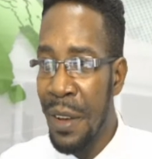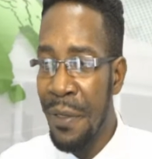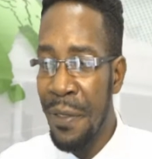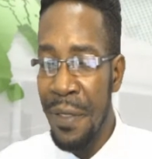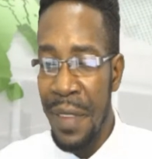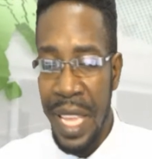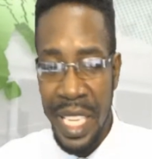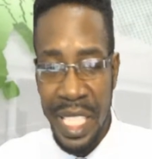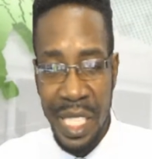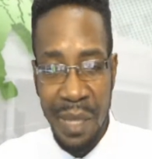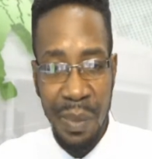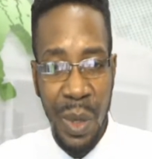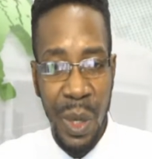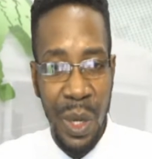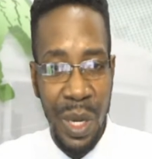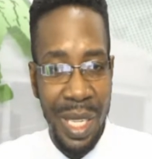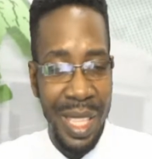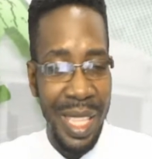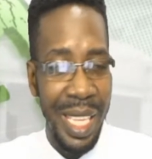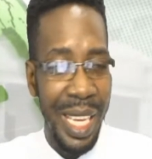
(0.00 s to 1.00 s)
Facebook.
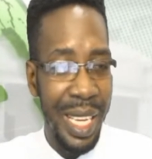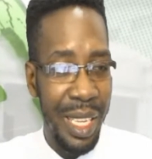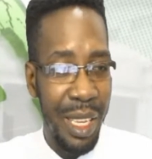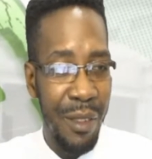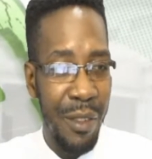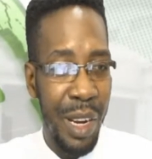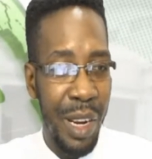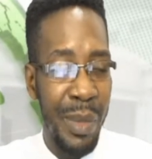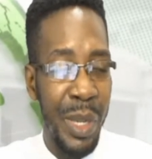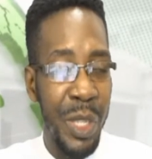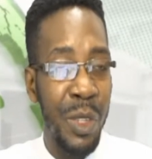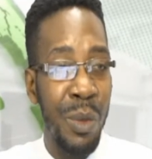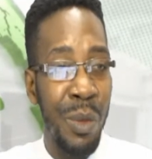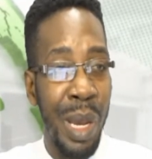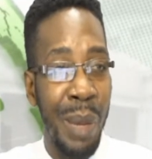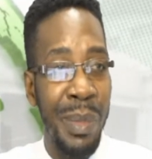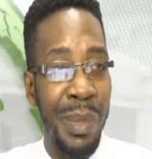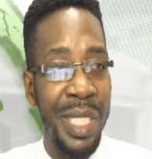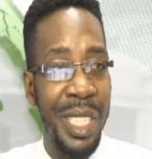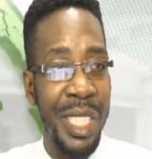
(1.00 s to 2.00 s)
Thank you very much.
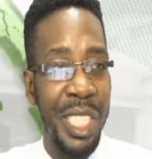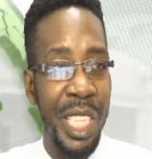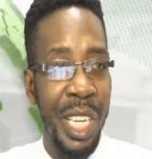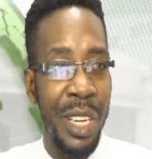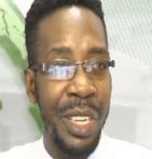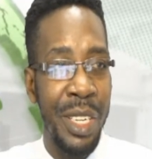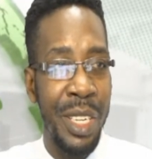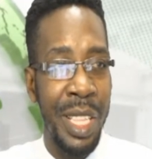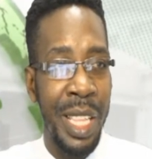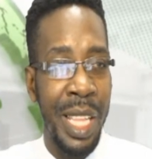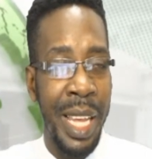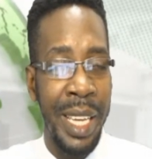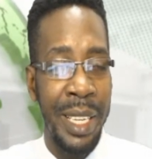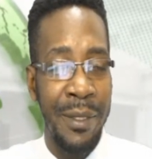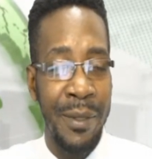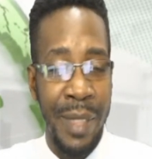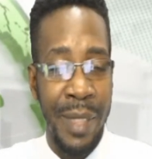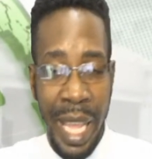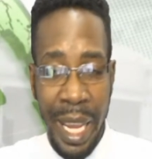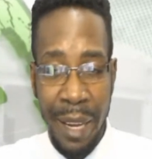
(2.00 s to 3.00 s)
Remember to share the
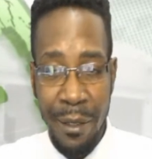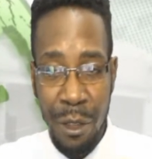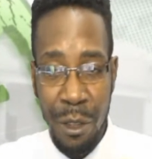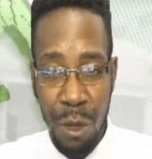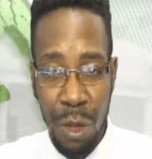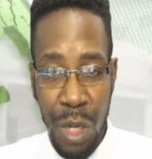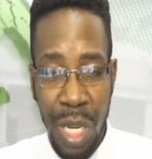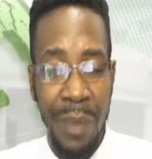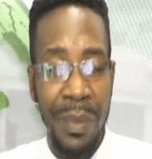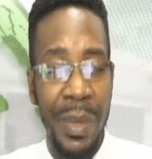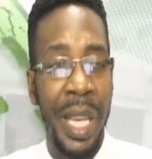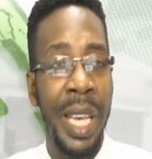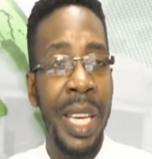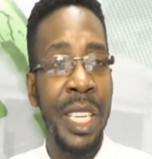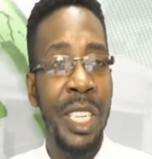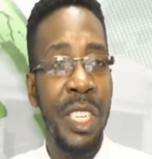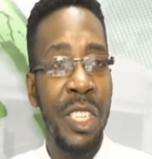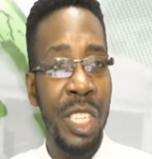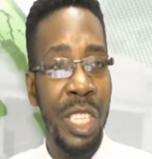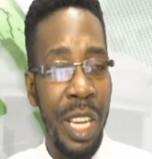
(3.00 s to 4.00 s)
live stream,
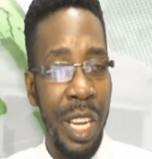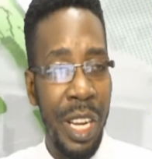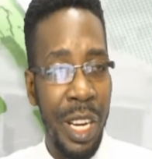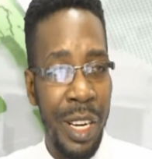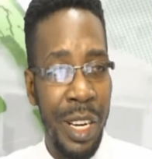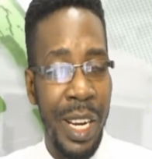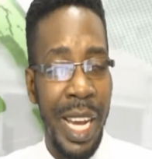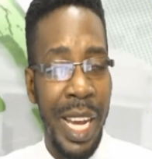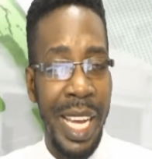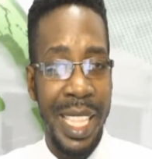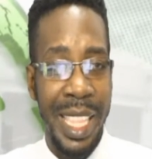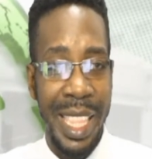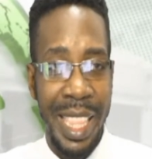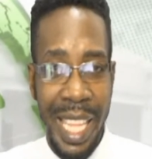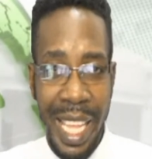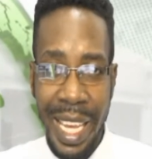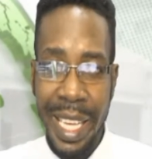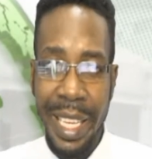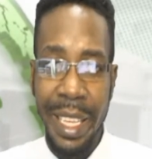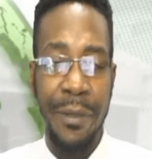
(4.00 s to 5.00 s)
share and
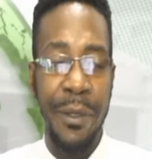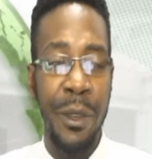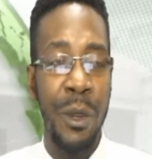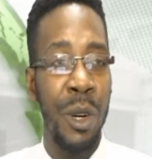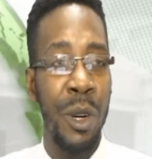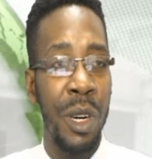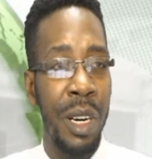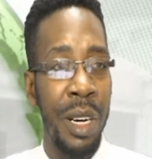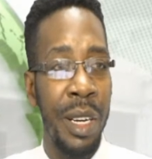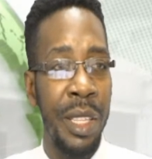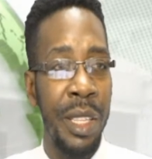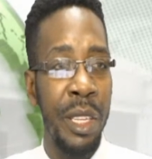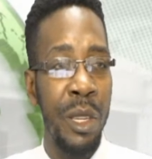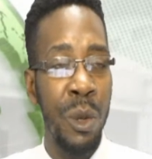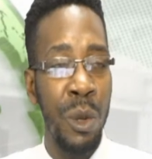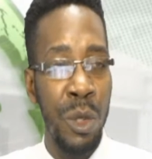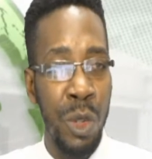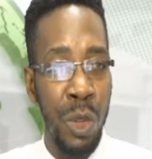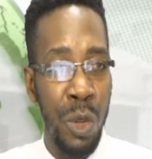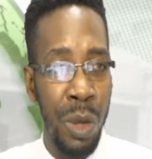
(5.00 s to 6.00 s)
like if you're on
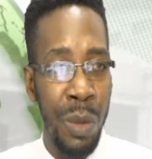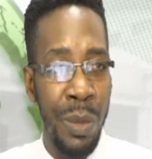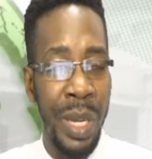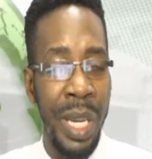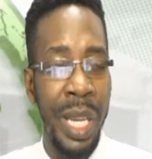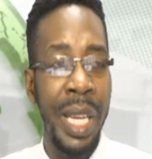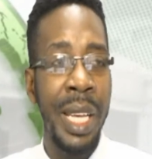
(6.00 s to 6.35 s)
YouTube.